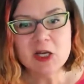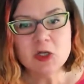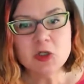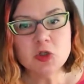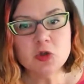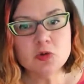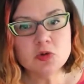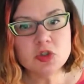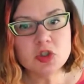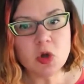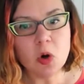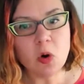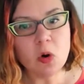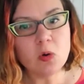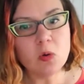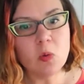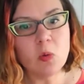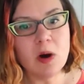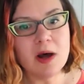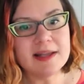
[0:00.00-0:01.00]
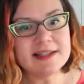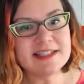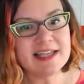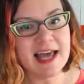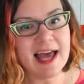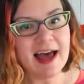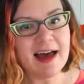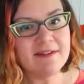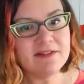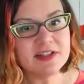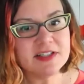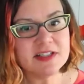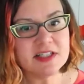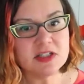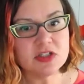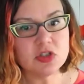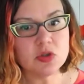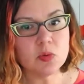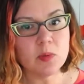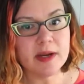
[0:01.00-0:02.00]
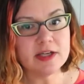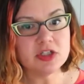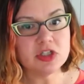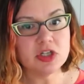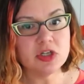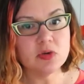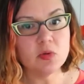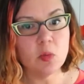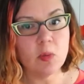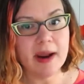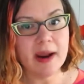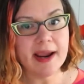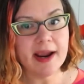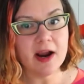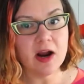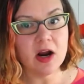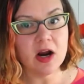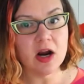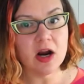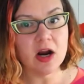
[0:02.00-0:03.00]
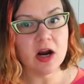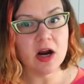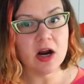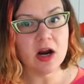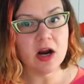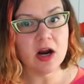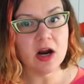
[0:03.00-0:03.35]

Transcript: You don't want to have a situation where